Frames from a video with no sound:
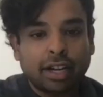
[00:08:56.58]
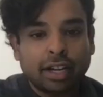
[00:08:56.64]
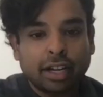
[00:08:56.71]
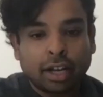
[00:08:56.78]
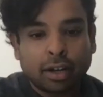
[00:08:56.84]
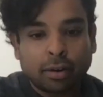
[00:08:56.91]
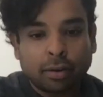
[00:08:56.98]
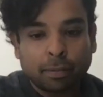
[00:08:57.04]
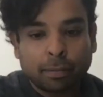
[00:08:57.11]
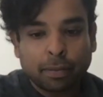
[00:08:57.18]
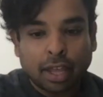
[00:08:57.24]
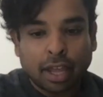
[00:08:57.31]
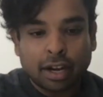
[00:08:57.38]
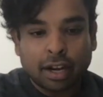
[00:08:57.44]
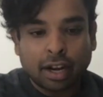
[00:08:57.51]
now,
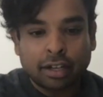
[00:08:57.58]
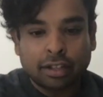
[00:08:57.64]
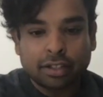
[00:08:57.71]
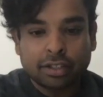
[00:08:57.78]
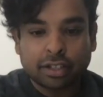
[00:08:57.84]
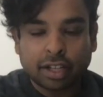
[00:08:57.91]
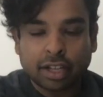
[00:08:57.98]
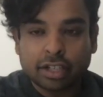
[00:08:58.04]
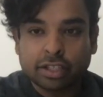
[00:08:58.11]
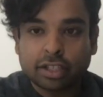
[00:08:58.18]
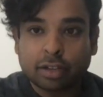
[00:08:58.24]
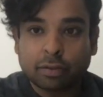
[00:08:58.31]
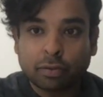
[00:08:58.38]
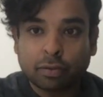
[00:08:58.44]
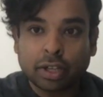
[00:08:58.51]
at, at the stage
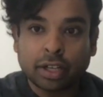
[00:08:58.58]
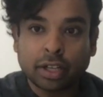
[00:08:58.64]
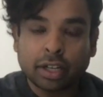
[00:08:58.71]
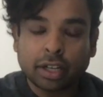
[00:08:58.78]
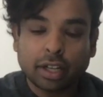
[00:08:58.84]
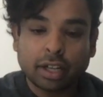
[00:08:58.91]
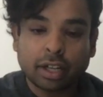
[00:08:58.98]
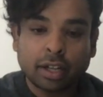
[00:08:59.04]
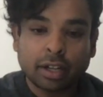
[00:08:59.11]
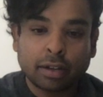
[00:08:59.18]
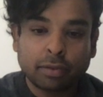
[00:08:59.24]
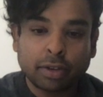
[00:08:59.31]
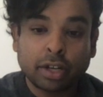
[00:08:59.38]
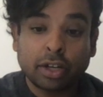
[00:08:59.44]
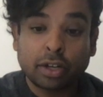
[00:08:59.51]
that we're in, uh,
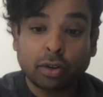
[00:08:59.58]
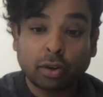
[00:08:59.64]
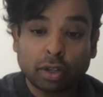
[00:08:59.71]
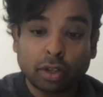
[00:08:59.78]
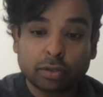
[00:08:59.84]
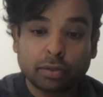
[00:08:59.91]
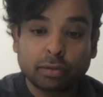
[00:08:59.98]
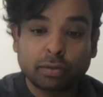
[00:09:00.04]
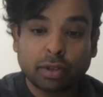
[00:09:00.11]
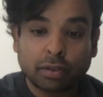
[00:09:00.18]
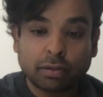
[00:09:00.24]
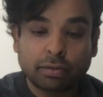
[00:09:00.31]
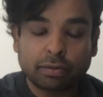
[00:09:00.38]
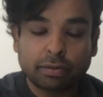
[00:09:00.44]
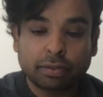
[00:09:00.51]
we're in talks with one
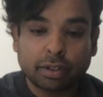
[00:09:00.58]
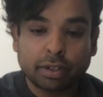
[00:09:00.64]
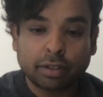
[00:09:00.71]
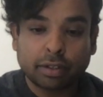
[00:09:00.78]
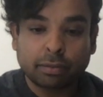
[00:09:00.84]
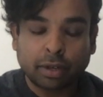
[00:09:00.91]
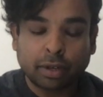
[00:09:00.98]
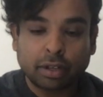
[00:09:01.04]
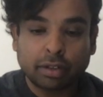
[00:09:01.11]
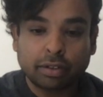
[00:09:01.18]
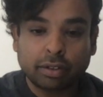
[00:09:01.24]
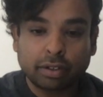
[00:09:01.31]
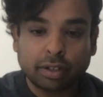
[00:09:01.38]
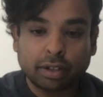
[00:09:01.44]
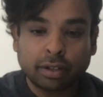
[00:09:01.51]
of uh, one
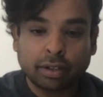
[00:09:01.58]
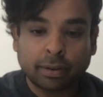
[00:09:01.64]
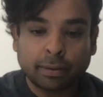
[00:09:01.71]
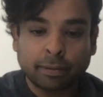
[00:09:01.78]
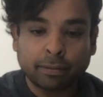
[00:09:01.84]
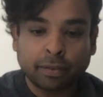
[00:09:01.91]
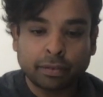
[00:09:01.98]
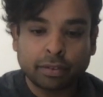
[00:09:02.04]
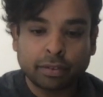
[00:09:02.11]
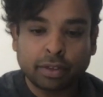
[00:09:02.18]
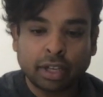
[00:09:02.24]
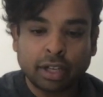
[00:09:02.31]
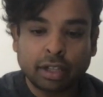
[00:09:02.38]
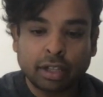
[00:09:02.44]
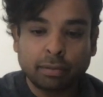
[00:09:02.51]
uh, one of the
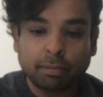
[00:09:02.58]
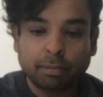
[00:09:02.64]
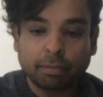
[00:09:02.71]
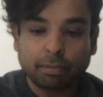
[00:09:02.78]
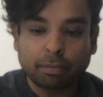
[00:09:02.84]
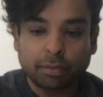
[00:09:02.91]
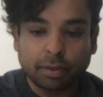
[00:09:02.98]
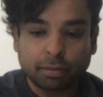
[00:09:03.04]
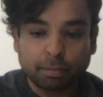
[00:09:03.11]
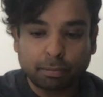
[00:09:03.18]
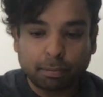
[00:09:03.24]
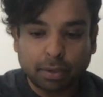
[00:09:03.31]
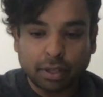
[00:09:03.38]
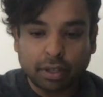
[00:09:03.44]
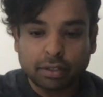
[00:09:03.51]
really the
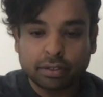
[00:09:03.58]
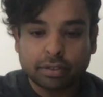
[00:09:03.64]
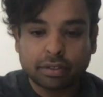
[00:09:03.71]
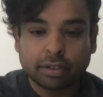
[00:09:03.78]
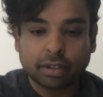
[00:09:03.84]
biggest